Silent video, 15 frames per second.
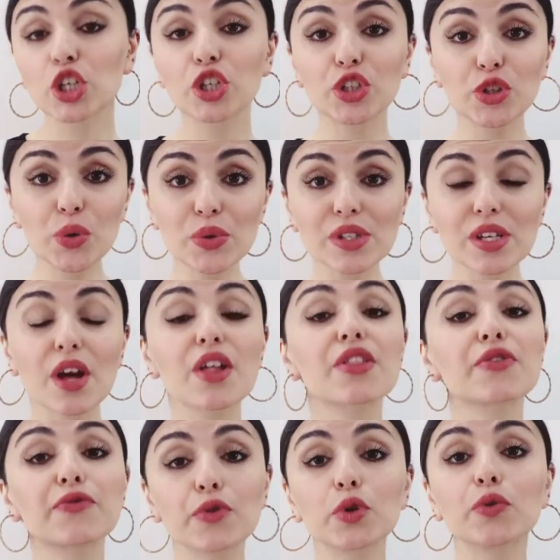use the
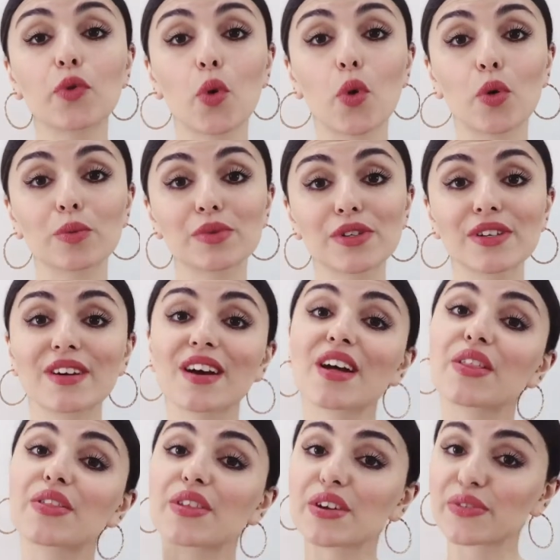full forms,
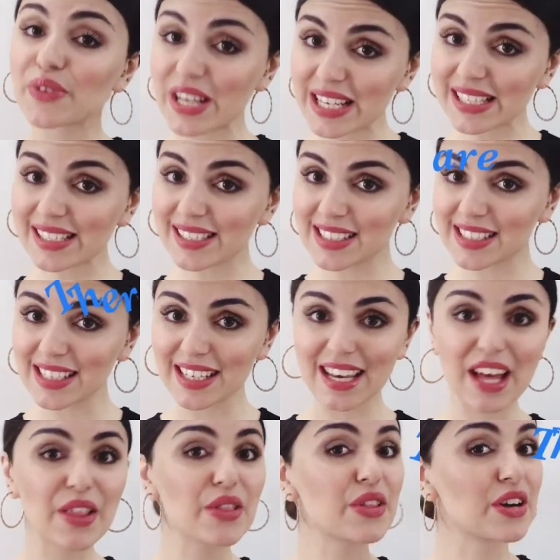there is
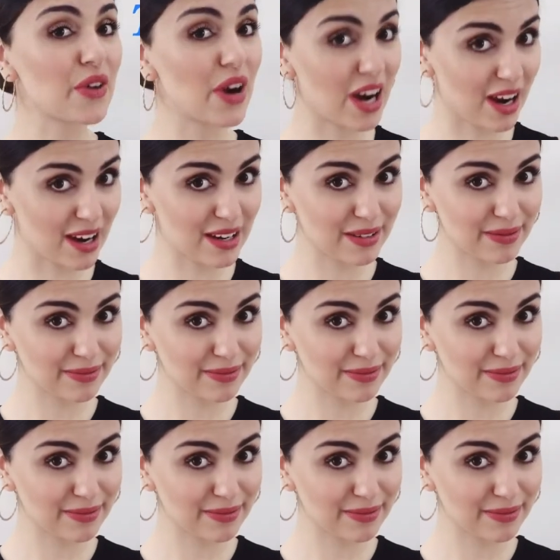and there are.